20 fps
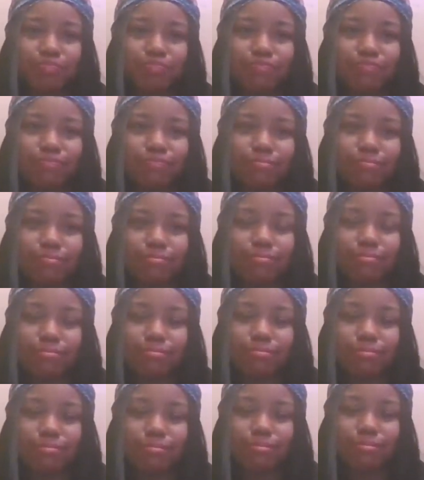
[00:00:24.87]

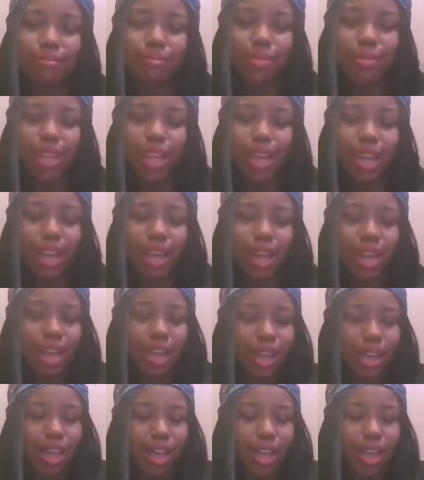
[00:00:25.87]
(no one is talking)